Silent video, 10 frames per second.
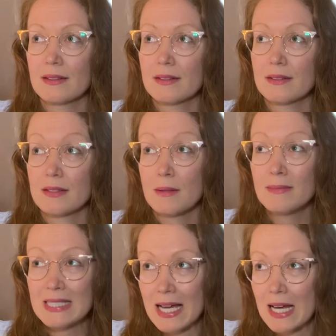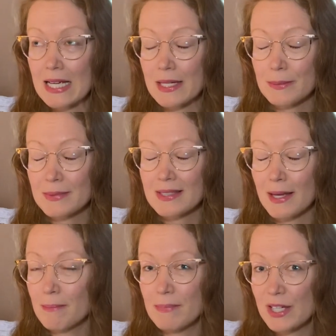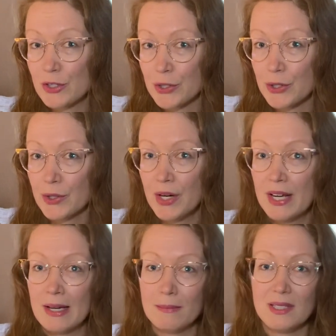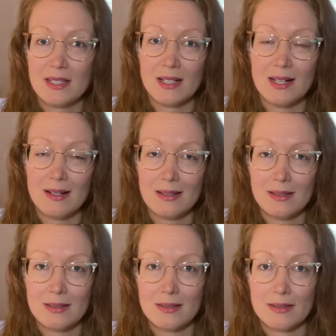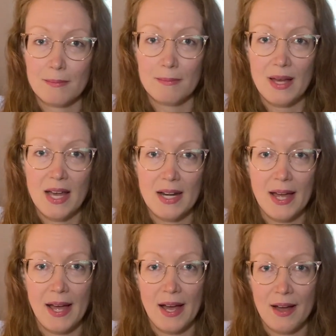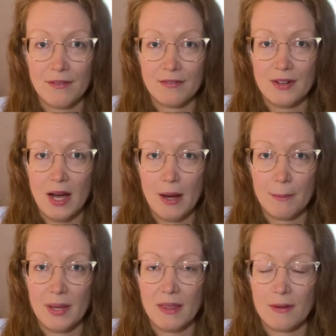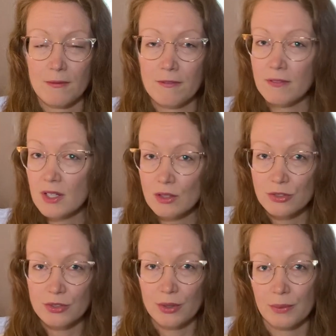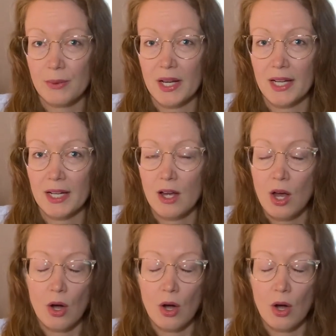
sometimes get bitter because men have not made them feel a certain way,